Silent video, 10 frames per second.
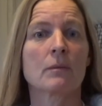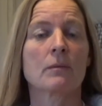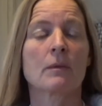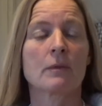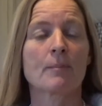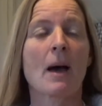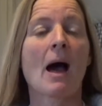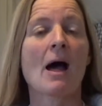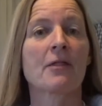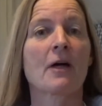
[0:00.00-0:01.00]
the
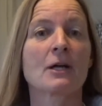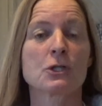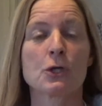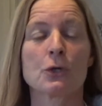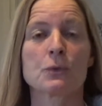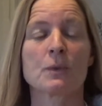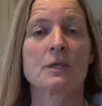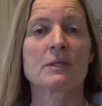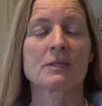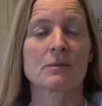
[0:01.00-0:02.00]
path I chose with
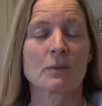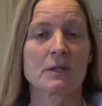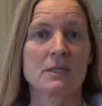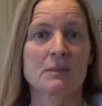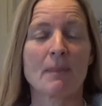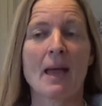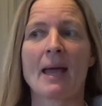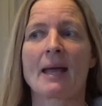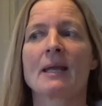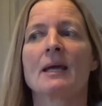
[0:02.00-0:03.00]
this
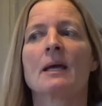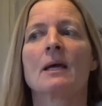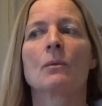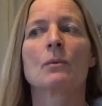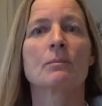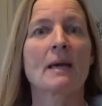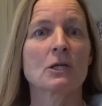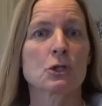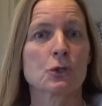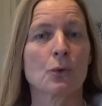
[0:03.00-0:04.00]
man would make
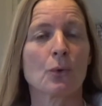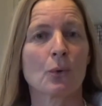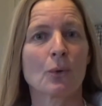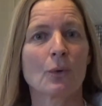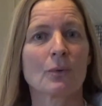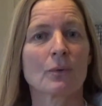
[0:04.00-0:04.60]
sure,